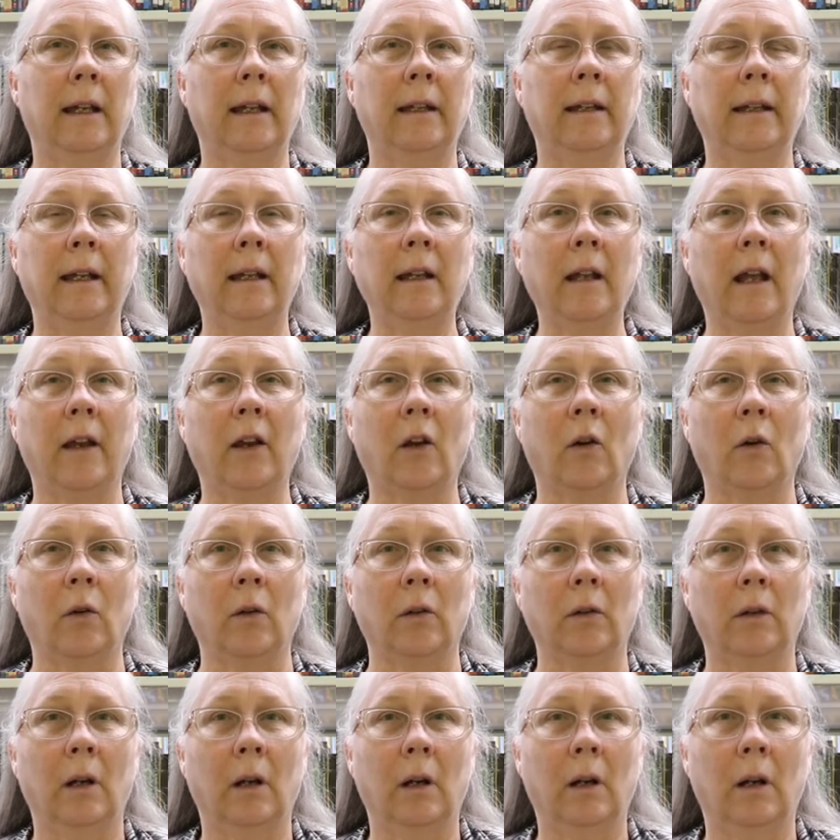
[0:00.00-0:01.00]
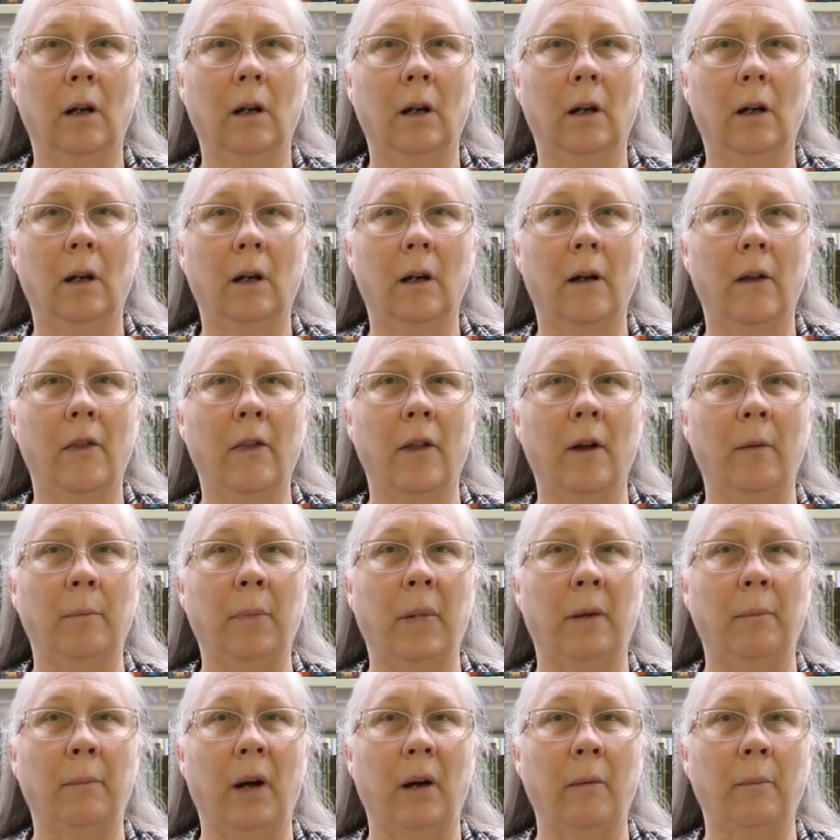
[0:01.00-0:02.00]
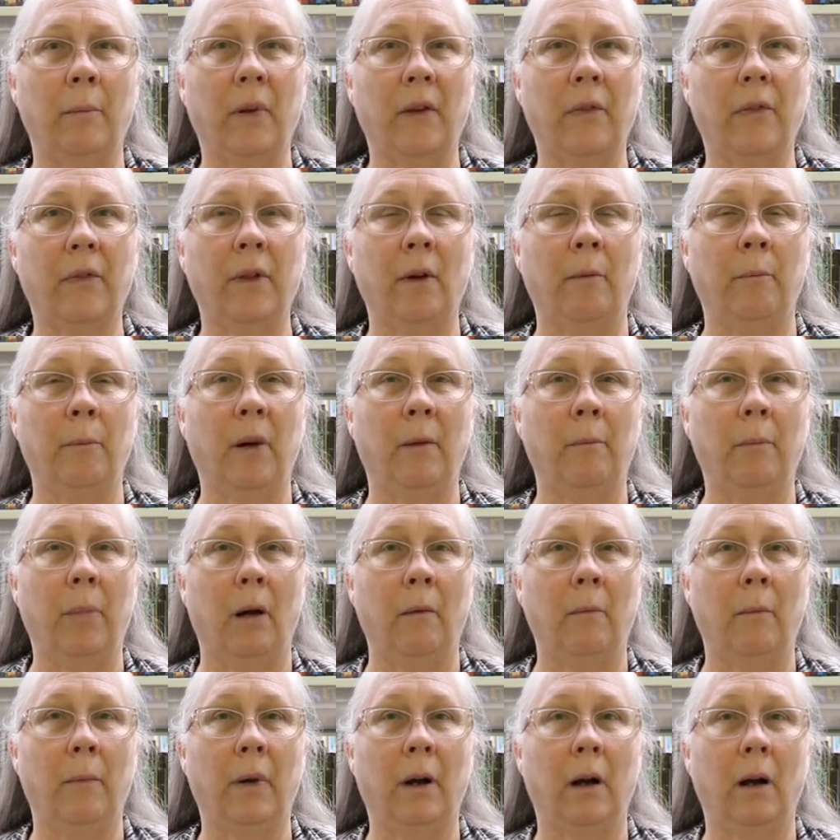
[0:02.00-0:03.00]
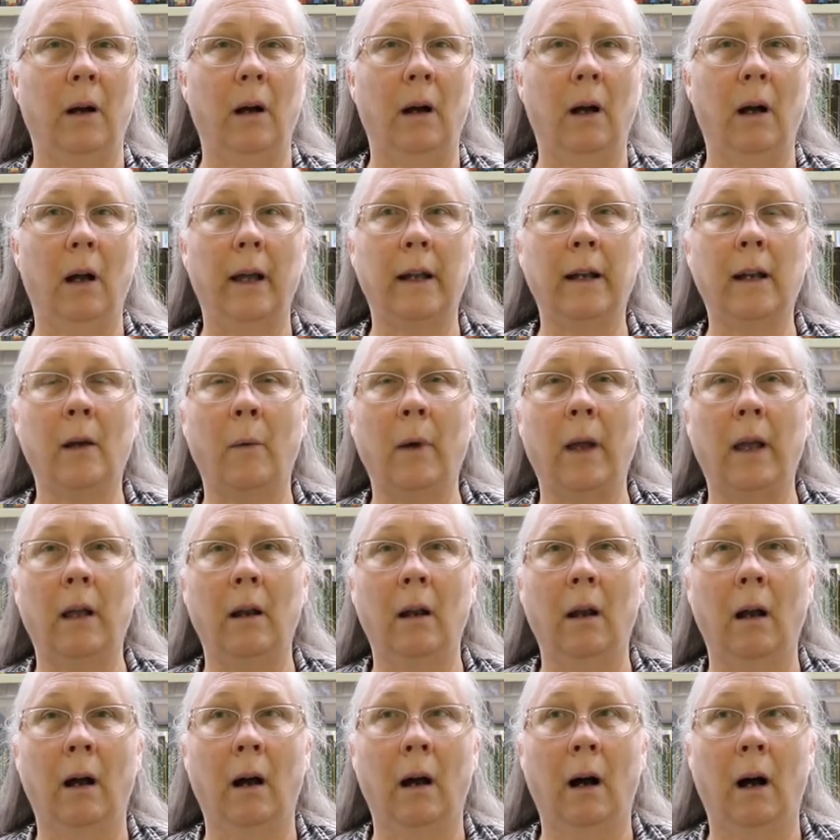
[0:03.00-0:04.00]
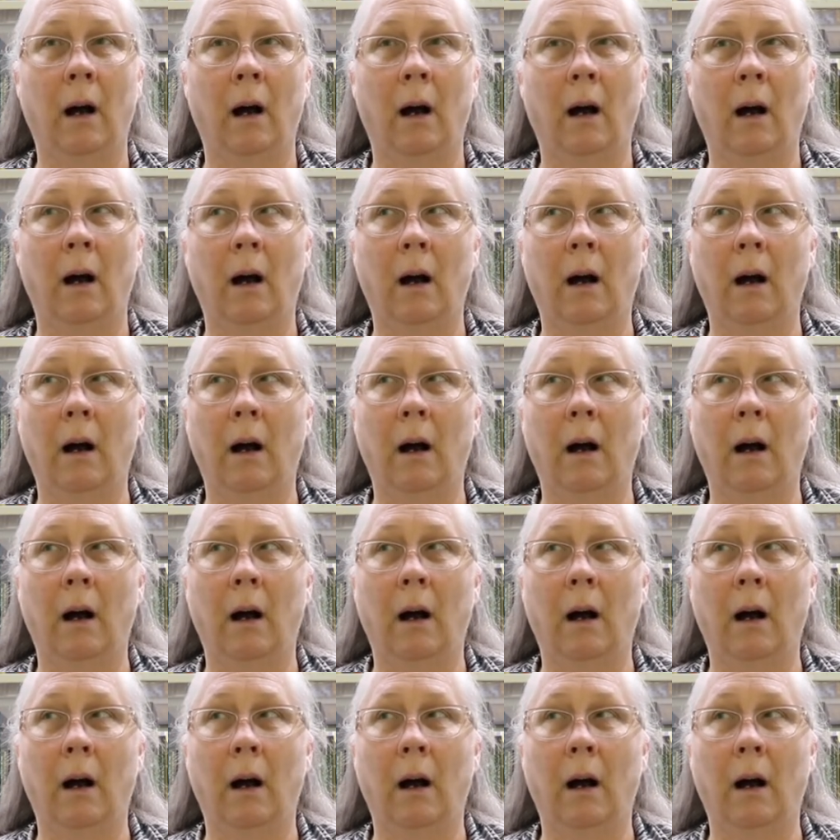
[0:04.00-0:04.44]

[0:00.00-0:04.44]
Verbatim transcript: and then I heard thumpa bumpa, thumpa bumpa. And I went, oh,